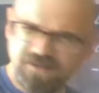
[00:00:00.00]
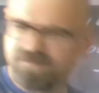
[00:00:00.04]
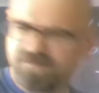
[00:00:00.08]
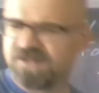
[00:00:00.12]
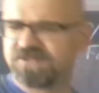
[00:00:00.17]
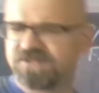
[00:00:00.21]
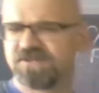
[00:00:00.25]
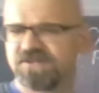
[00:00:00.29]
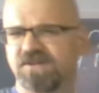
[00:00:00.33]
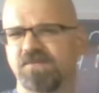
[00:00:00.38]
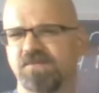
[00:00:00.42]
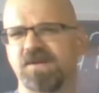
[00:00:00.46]
I'm
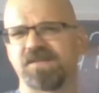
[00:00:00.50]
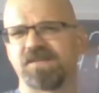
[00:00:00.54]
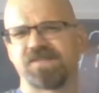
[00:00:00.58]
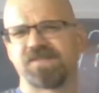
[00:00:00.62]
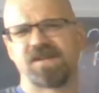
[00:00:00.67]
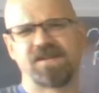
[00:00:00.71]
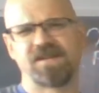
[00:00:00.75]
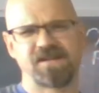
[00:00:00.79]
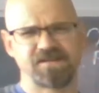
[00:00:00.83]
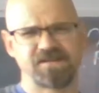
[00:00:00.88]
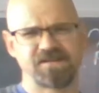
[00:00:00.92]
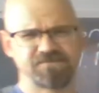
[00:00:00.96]
not sure about
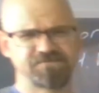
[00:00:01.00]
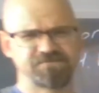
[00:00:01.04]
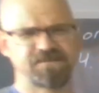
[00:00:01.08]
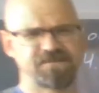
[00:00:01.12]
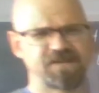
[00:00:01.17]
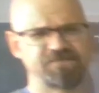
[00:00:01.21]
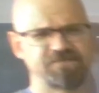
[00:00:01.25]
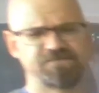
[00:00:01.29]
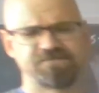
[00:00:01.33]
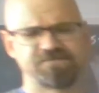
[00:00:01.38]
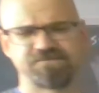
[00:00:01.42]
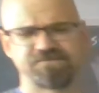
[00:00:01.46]

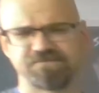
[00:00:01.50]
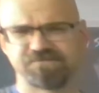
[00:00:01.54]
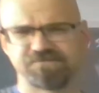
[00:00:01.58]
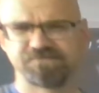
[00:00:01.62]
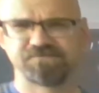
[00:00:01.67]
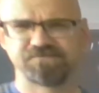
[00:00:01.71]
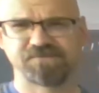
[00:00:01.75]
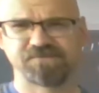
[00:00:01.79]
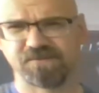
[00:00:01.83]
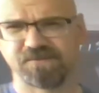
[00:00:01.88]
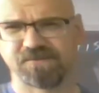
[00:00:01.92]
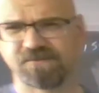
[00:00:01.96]
that.
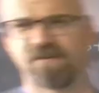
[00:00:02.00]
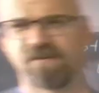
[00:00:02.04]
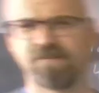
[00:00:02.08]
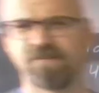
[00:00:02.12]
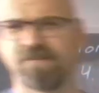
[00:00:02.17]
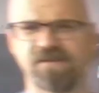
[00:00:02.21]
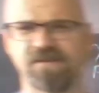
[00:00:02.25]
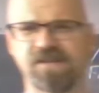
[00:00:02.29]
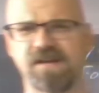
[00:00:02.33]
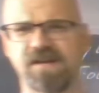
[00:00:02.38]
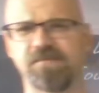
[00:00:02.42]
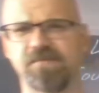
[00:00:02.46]
Don't quote
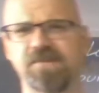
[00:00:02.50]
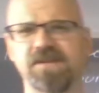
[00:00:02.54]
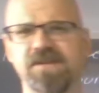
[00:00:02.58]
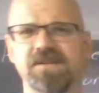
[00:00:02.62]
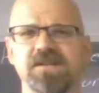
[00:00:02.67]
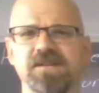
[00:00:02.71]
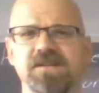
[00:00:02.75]
me on that.